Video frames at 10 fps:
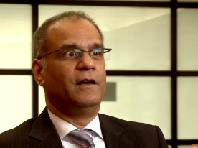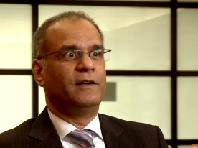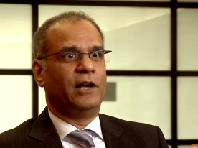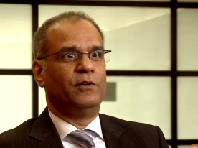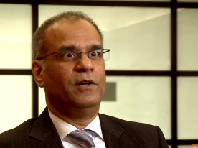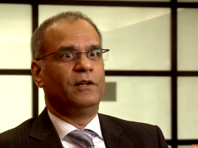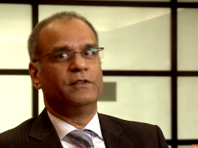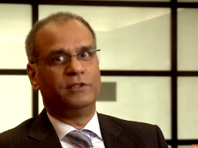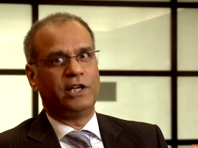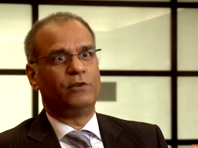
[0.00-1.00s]
you know,
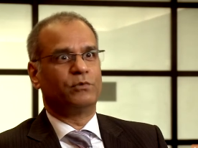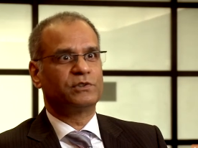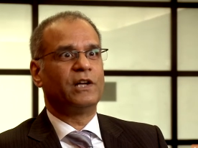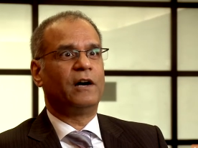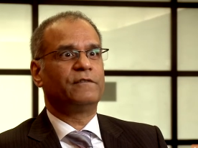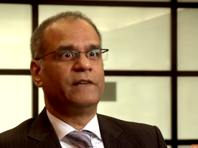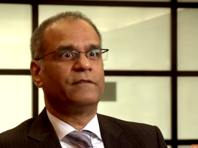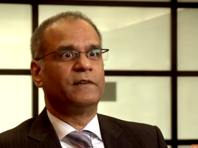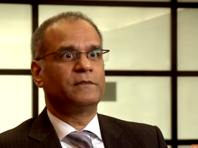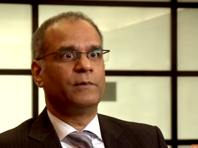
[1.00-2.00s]
the general staff
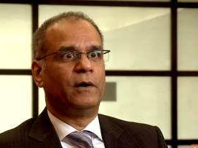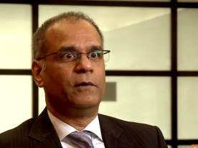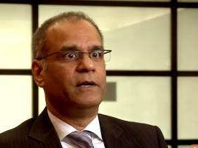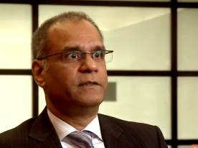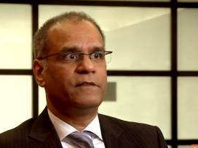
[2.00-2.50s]
level as well.